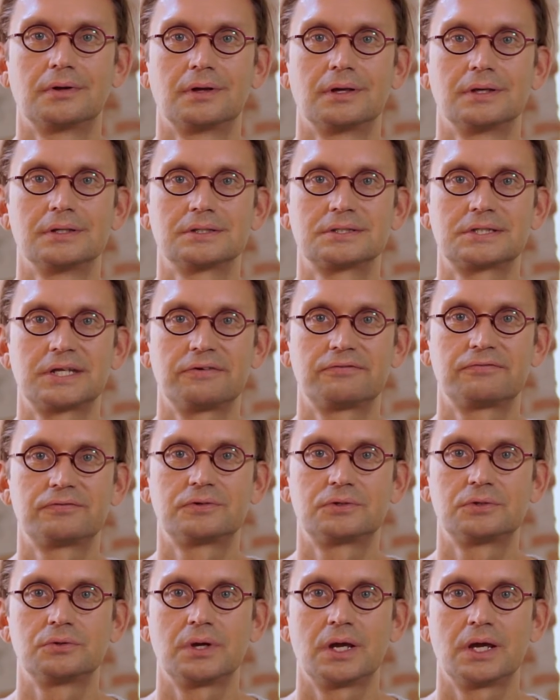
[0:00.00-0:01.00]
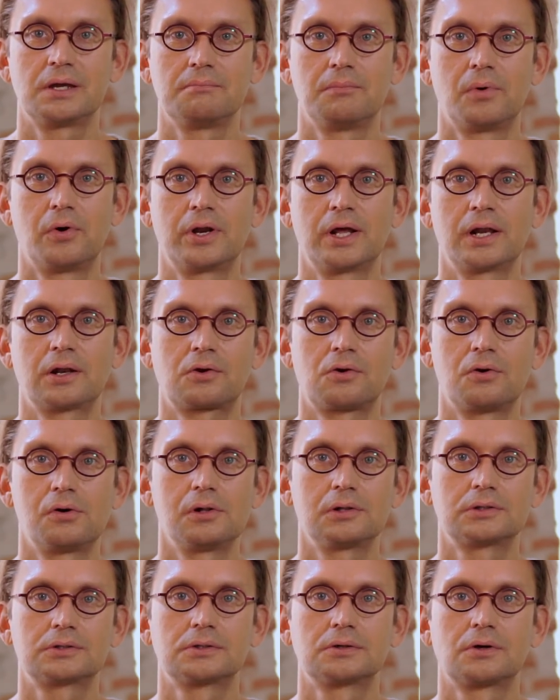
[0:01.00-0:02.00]
shift to a model
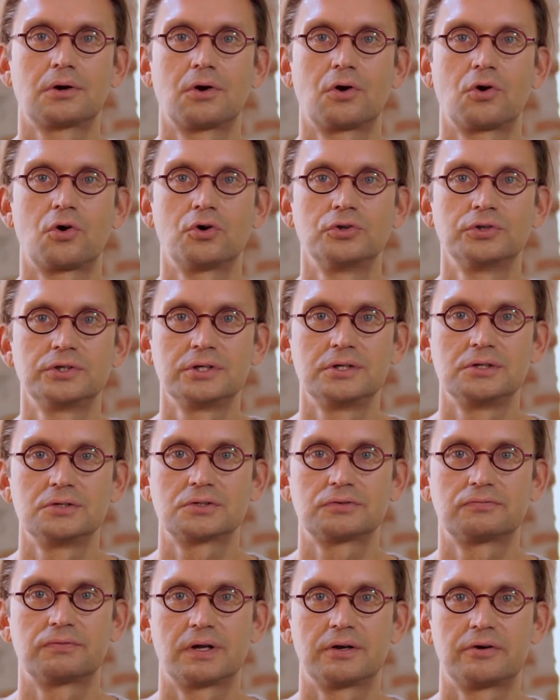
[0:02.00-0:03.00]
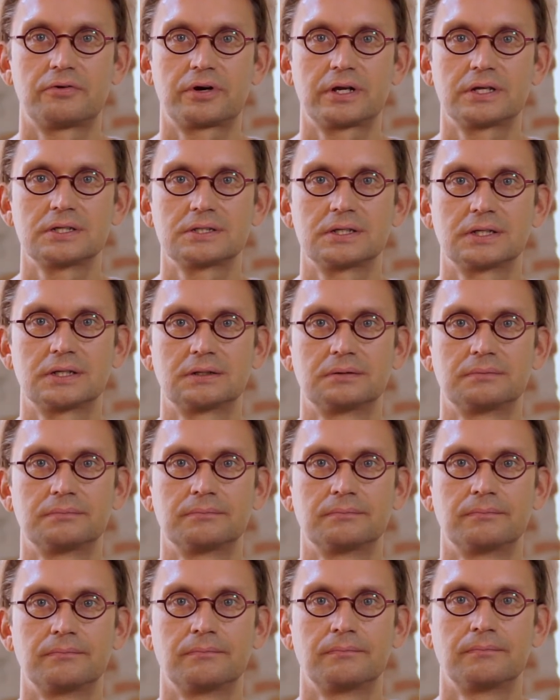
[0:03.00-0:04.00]
called continuous fundraising.
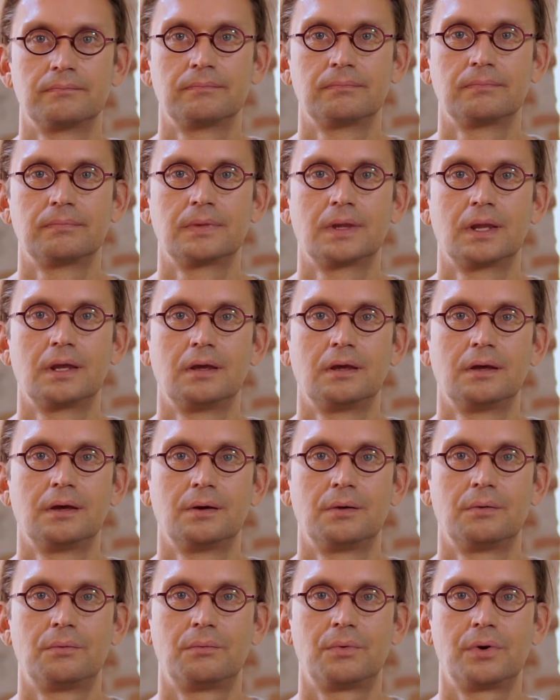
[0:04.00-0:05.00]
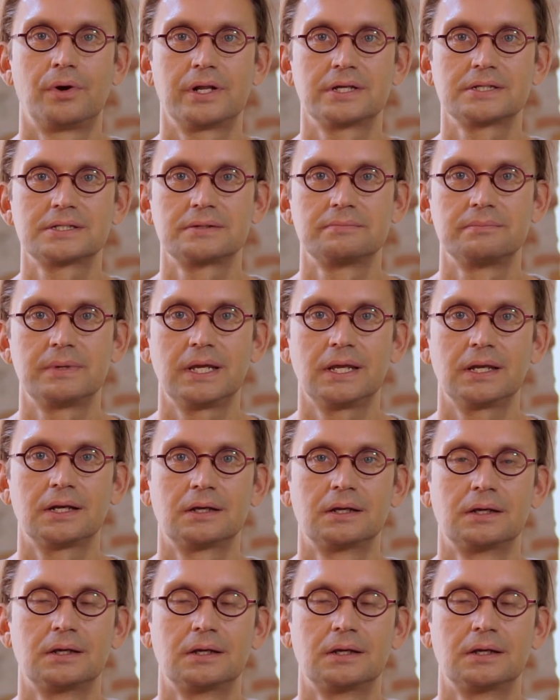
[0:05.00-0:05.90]
What does it mean?